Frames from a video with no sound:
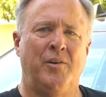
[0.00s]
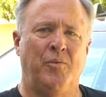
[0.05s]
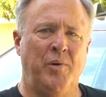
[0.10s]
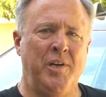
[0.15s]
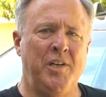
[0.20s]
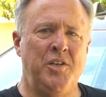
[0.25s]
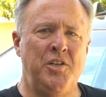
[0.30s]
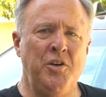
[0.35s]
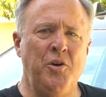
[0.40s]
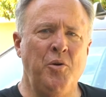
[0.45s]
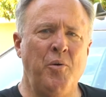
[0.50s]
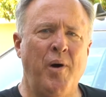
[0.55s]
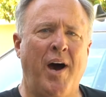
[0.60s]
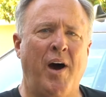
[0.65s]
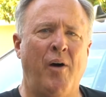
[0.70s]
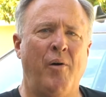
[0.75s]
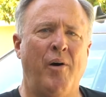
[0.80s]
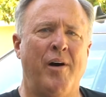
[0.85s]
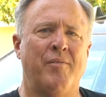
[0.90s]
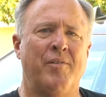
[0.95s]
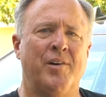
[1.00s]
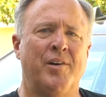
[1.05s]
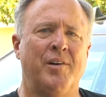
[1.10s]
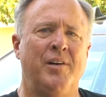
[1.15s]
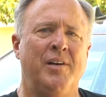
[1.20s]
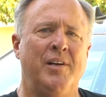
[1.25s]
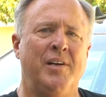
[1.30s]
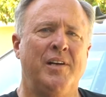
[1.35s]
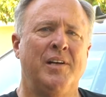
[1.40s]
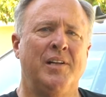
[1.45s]
We do, however,
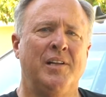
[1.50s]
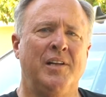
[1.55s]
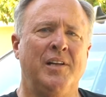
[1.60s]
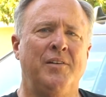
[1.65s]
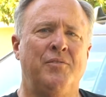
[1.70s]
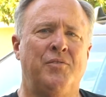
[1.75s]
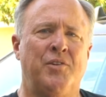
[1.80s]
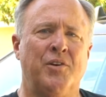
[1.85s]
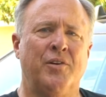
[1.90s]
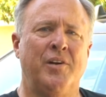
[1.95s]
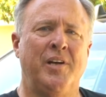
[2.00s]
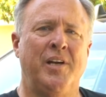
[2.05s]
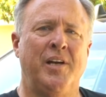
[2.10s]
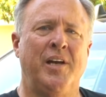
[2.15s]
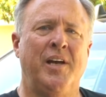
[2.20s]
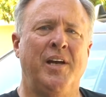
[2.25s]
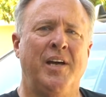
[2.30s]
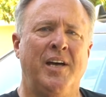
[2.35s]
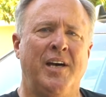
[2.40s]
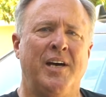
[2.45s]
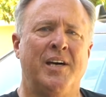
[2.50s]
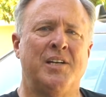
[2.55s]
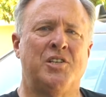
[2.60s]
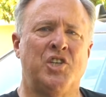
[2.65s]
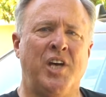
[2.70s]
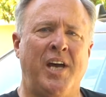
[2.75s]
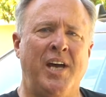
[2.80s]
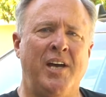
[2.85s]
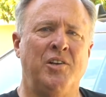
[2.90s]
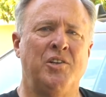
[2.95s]
live during a
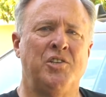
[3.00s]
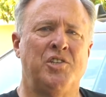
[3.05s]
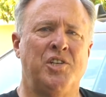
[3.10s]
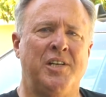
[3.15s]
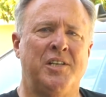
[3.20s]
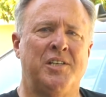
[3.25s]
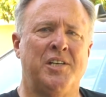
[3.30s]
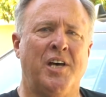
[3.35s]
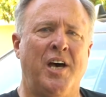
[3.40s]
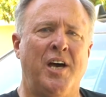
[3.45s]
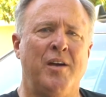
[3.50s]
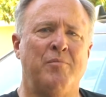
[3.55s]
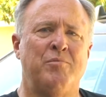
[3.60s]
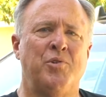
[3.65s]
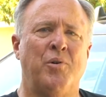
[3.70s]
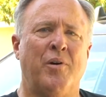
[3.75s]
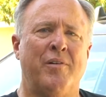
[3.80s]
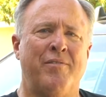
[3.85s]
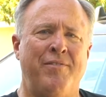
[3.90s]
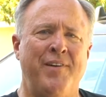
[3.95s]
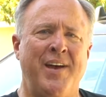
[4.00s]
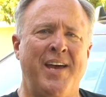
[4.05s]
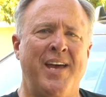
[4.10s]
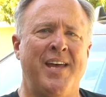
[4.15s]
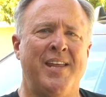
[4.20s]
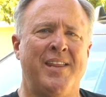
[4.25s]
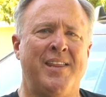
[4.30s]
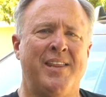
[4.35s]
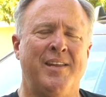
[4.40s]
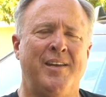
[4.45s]
challenging time to our
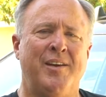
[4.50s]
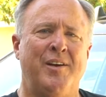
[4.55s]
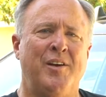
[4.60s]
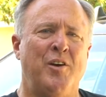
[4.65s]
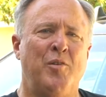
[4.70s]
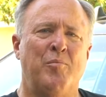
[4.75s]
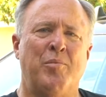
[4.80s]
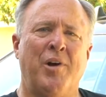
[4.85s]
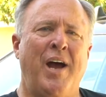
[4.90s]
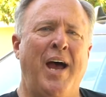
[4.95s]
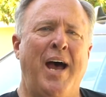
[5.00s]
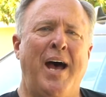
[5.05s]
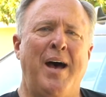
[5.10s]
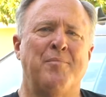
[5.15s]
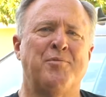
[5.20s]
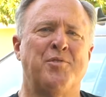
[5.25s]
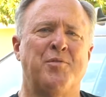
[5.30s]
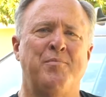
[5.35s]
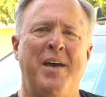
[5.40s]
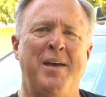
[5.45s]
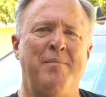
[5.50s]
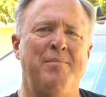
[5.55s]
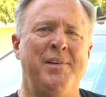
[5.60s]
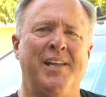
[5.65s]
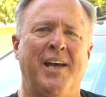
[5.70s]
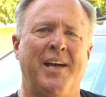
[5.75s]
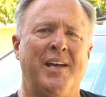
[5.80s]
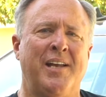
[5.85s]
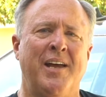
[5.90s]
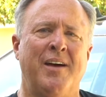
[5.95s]
faith, perhaps maybe
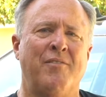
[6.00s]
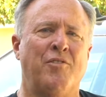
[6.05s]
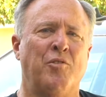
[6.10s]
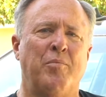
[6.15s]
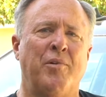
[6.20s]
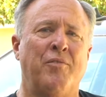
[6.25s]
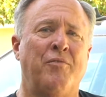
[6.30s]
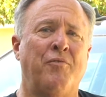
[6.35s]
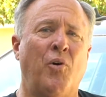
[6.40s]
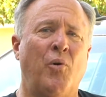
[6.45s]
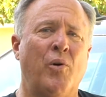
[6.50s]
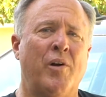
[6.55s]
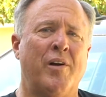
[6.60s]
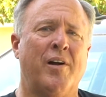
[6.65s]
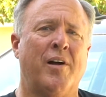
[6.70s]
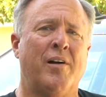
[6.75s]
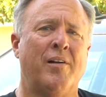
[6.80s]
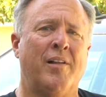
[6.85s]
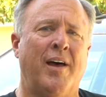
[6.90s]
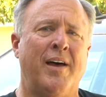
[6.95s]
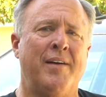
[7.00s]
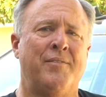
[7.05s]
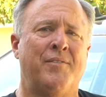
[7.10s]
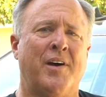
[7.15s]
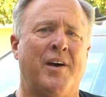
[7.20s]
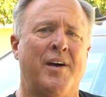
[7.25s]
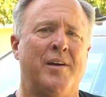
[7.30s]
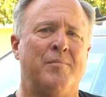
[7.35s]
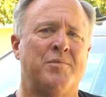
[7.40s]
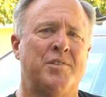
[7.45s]
like never before in our
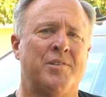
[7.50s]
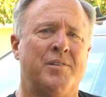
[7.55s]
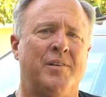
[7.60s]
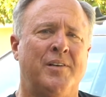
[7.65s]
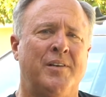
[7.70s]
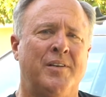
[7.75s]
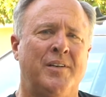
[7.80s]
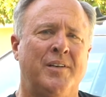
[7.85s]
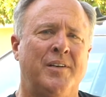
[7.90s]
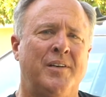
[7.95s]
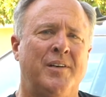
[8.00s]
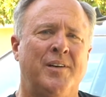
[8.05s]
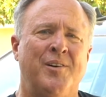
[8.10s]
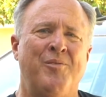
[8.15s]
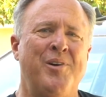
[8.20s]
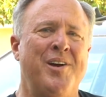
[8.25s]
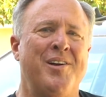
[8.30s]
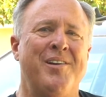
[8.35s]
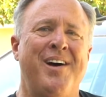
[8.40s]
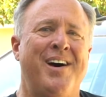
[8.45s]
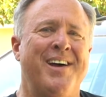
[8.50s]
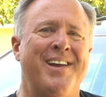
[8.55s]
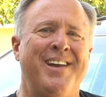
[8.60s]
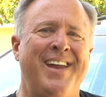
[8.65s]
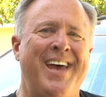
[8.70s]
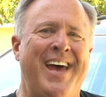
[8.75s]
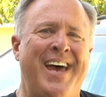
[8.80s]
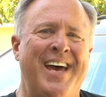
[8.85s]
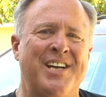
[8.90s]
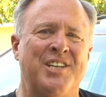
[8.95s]
lifetimes. We are not
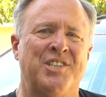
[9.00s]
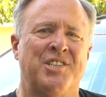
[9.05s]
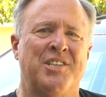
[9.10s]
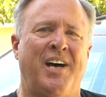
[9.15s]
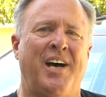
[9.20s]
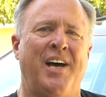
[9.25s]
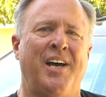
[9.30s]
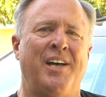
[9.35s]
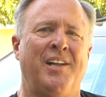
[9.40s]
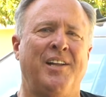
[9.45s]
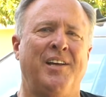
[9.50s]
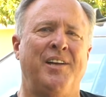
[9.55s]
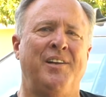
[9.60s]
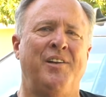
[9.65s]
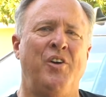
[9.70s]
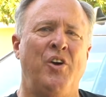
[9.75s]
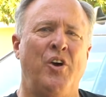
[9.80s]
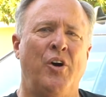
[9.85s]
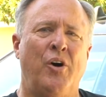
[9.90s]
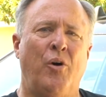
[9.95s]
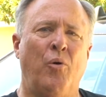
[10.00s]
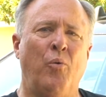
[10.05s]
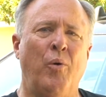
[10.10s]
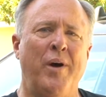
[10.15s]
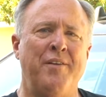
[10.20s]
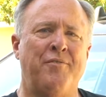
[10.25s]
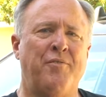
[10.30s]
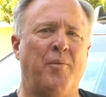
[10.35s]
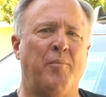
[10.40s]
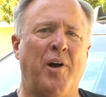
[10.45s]
in exile and
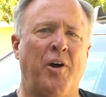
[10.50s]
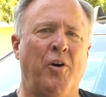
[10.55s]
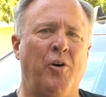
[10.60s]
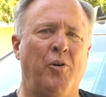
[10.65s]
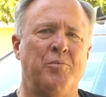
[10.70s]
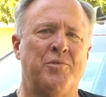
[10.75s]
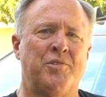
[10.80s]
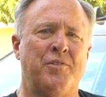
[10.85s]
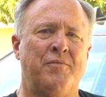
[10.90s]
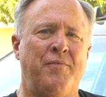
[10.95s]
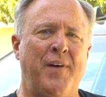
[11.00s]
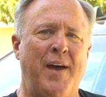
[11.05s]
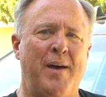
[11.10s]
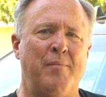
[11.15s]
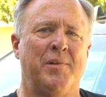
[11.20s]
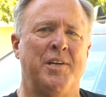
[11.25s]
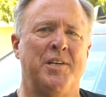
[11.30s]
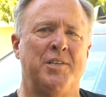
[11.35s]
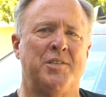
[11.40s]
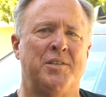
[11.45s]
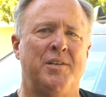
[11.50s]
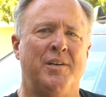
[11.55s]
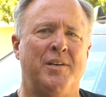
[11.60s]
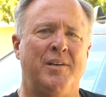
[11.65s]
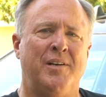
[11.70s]
away from our homes and families.